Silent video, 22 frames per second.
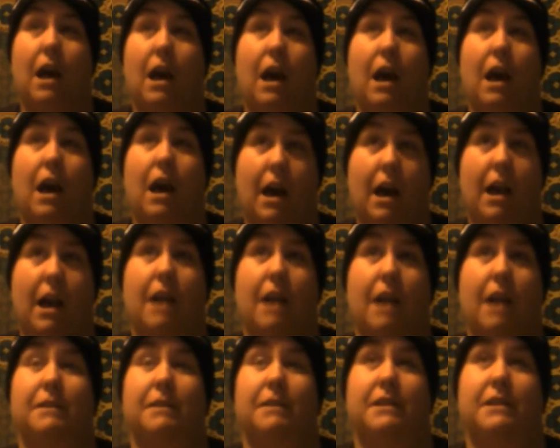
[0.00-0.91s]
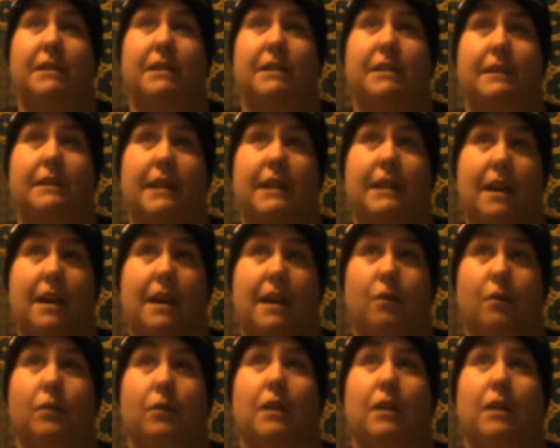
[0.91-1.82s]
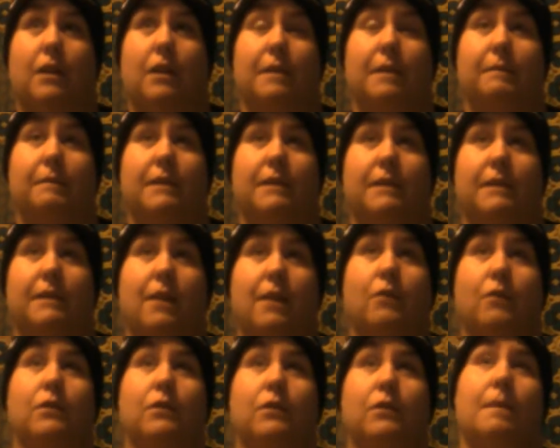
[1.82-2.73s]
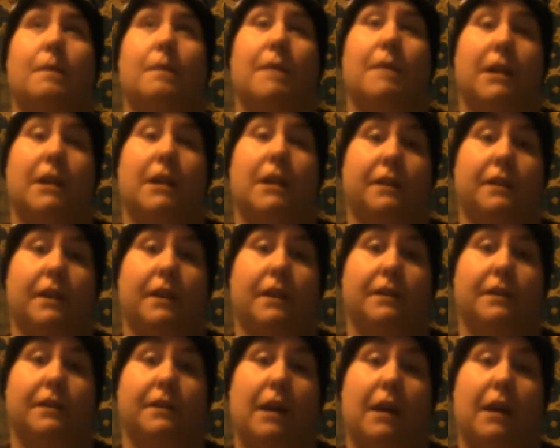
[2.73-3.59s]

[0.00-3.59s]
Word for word: I am a down I am down a pant size.